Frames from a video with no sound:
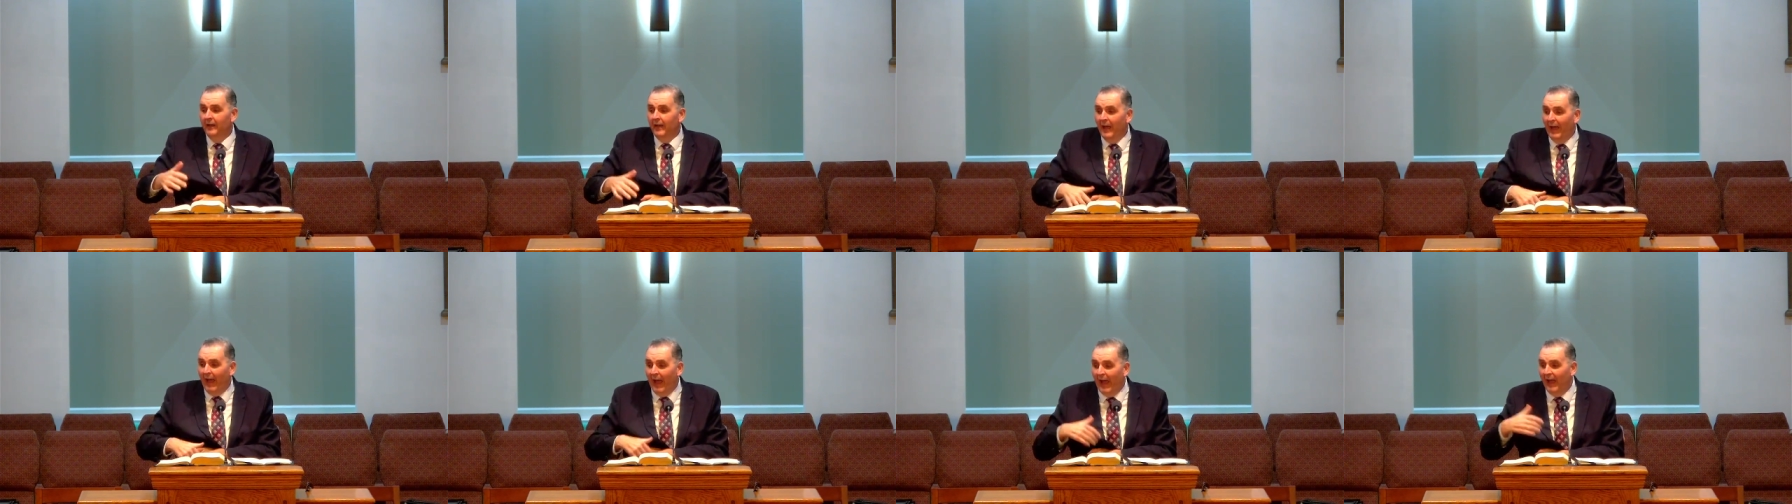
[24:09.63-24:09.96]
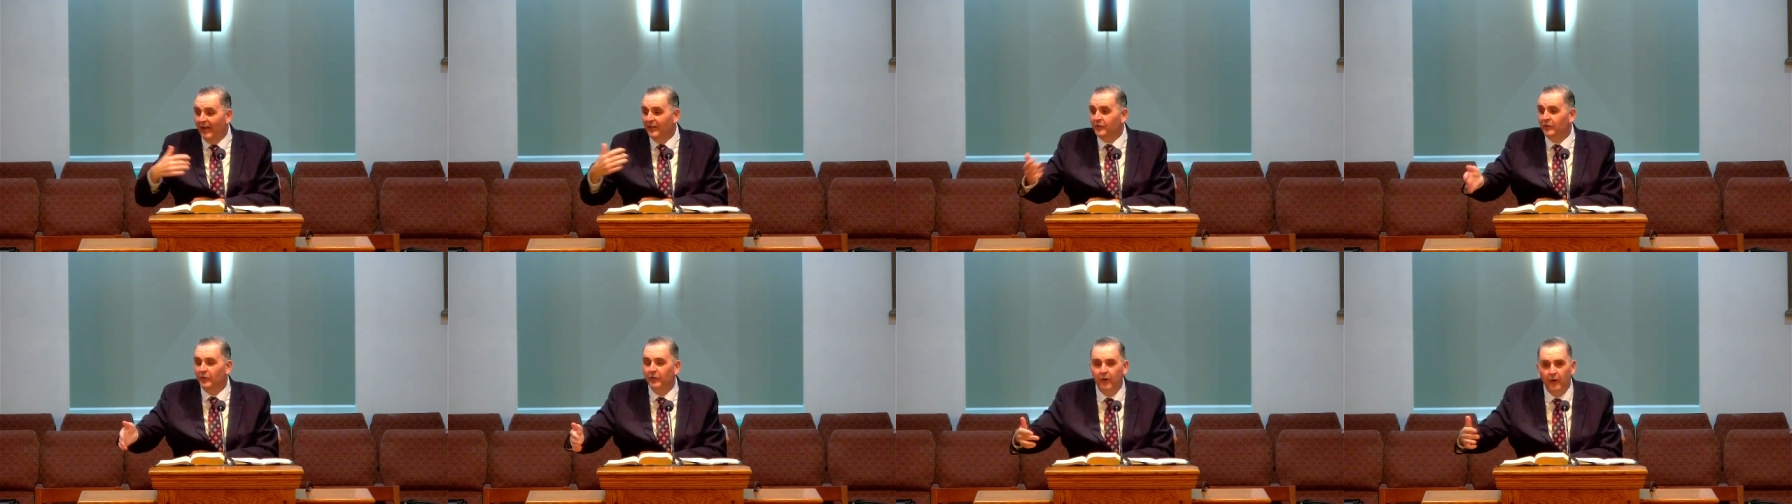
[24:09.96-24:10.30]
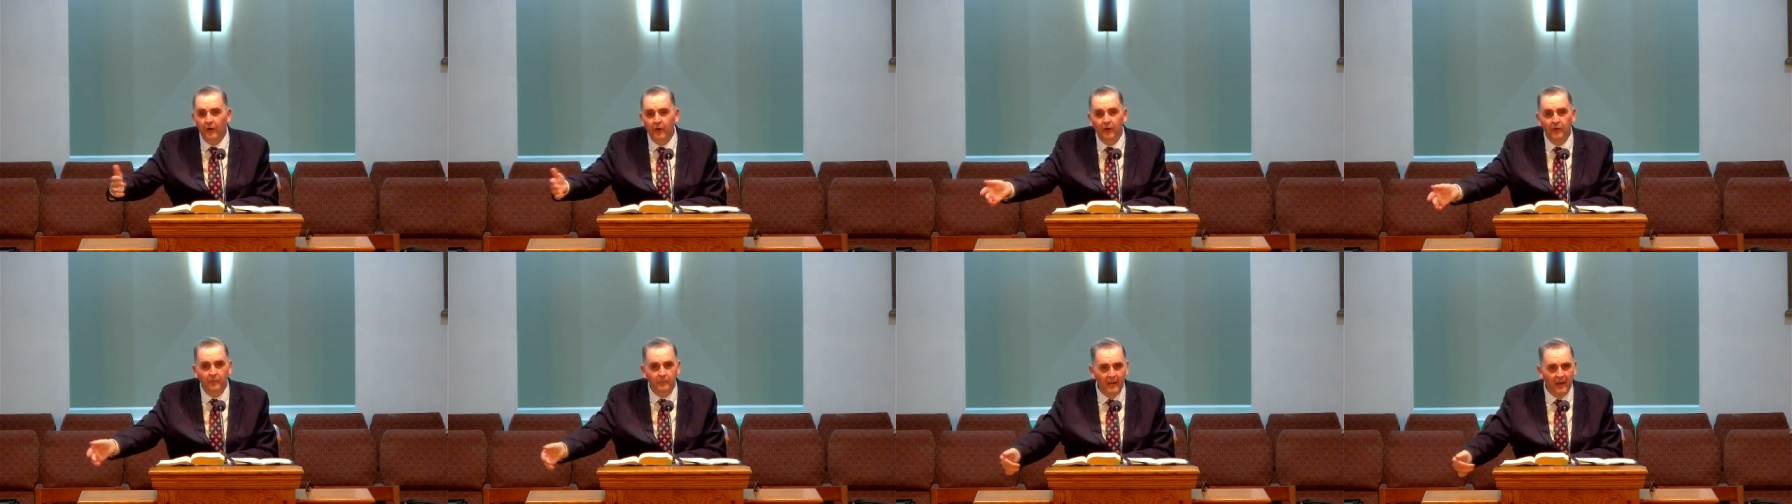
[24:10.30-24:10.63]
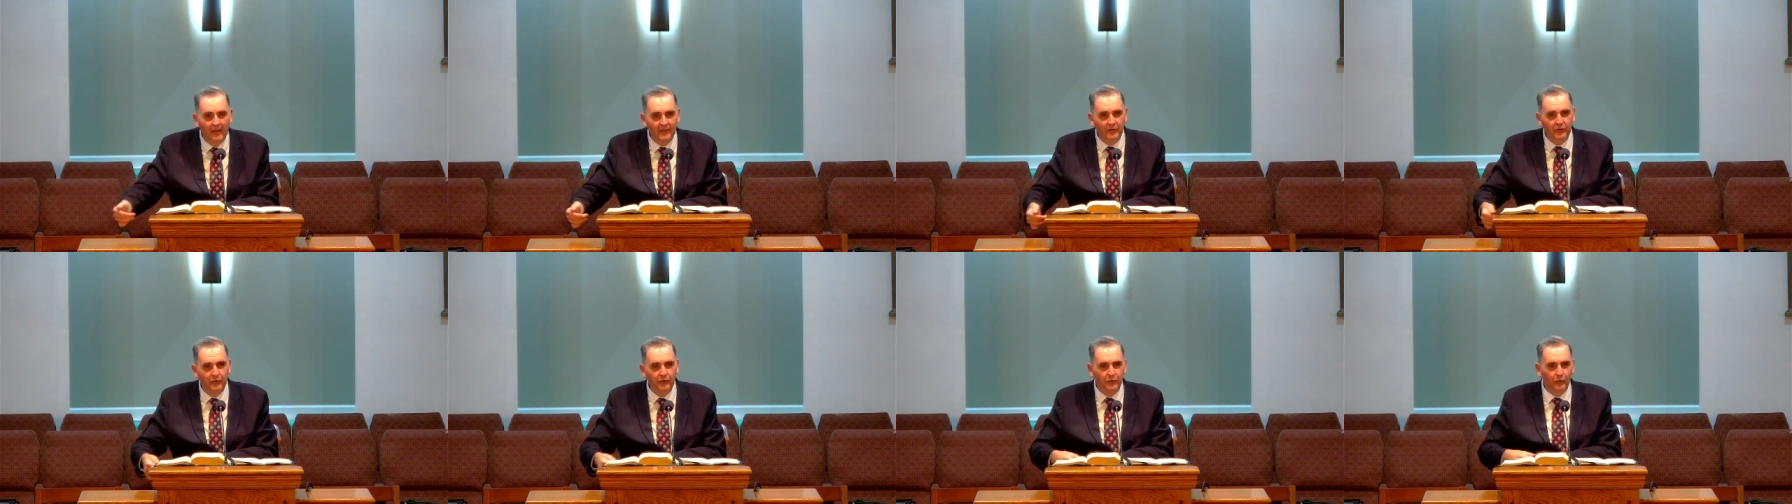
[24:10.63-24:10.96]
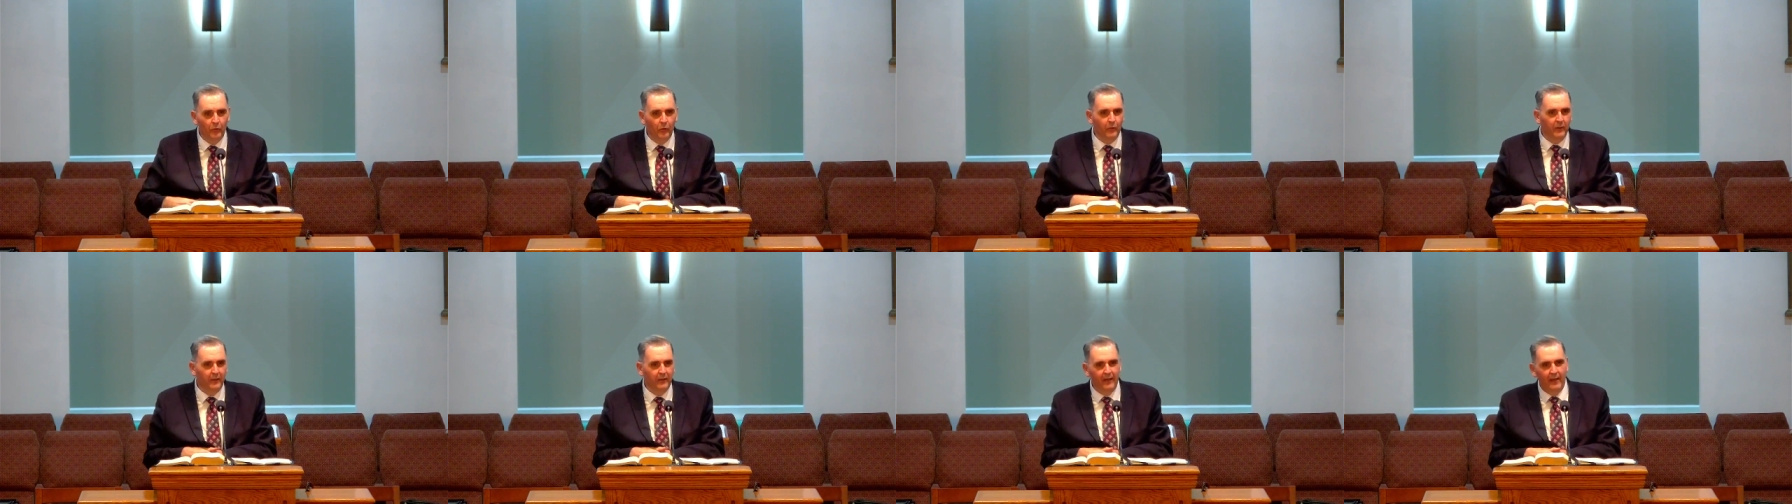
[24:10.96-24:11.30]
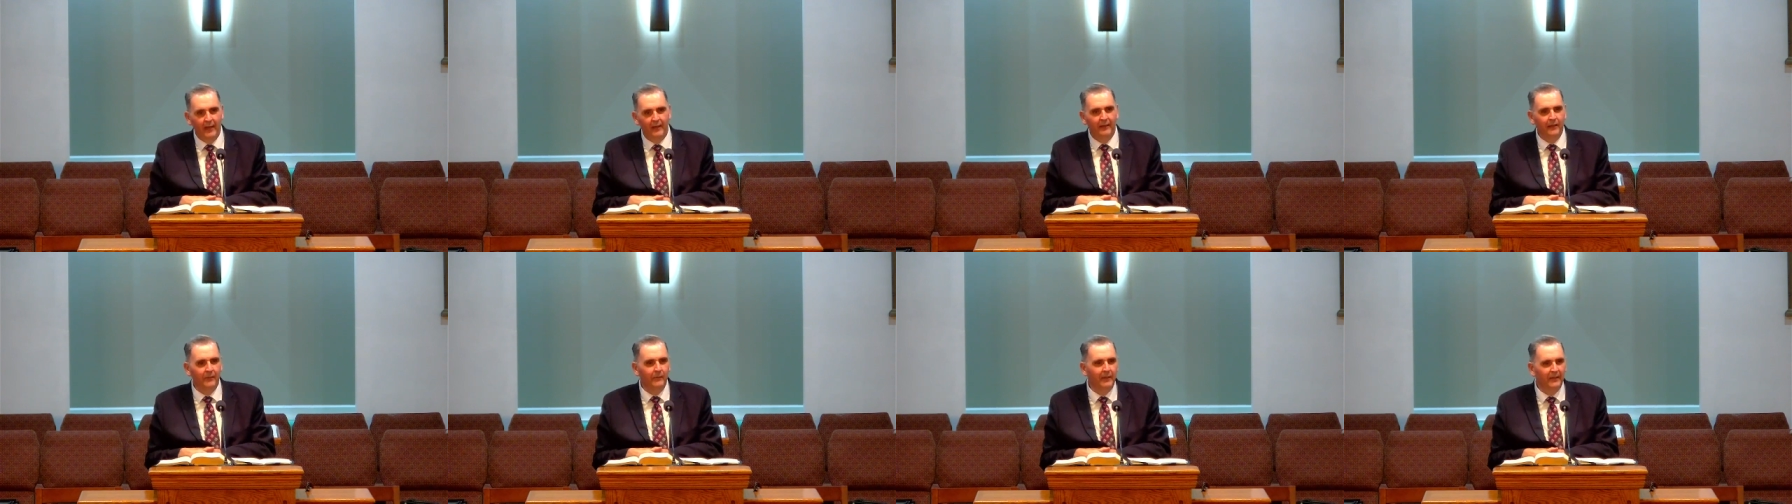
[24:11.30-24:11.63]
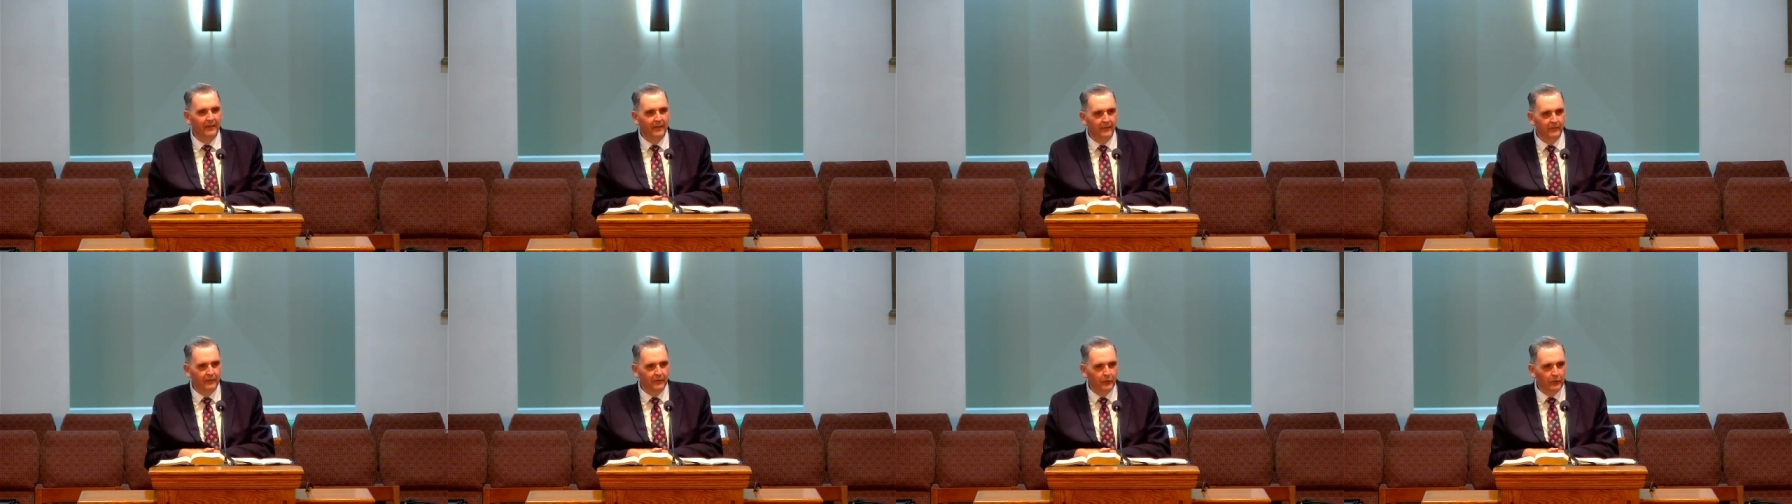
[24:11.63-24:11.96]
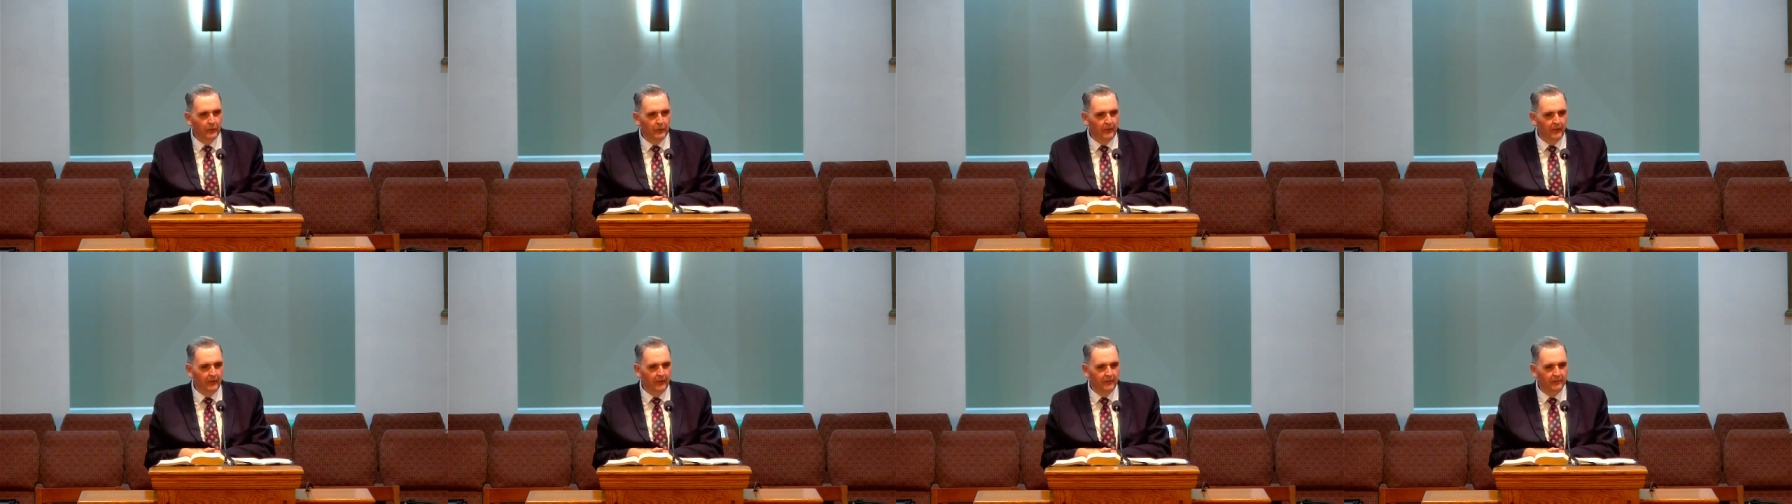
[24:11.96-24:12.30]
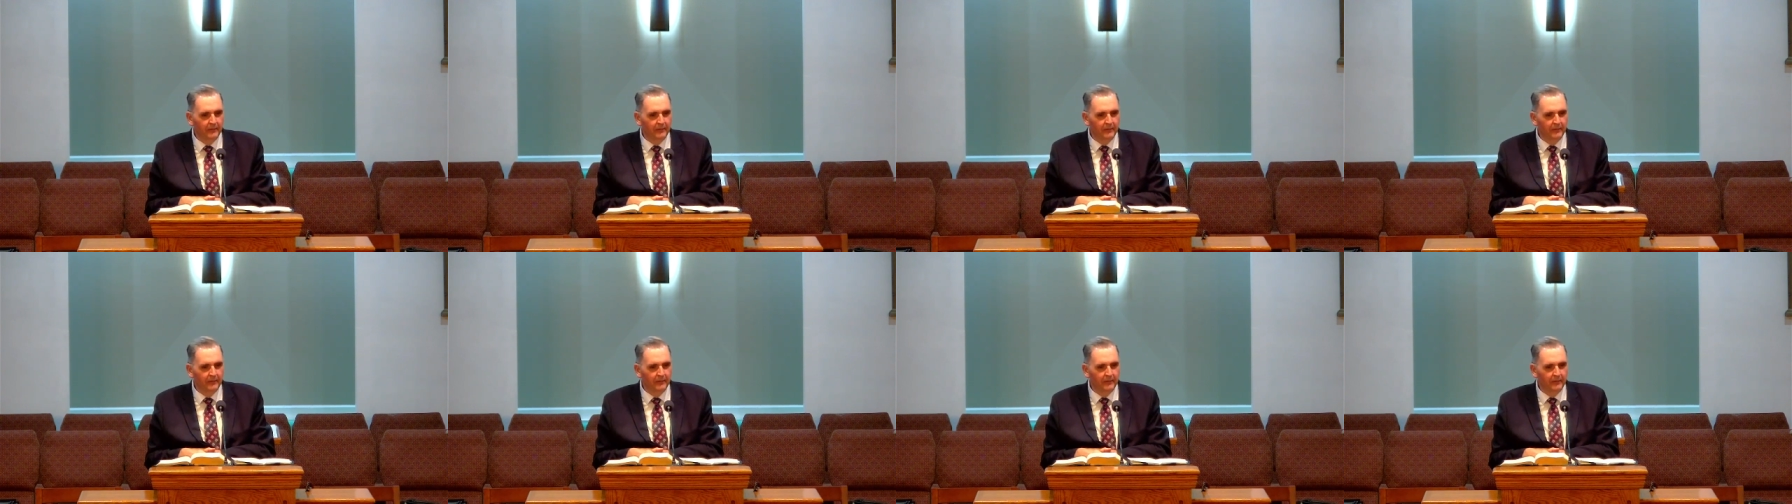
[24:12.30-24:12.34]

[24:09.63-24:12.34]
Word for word: hasn't heard my story yet, let me give it to you.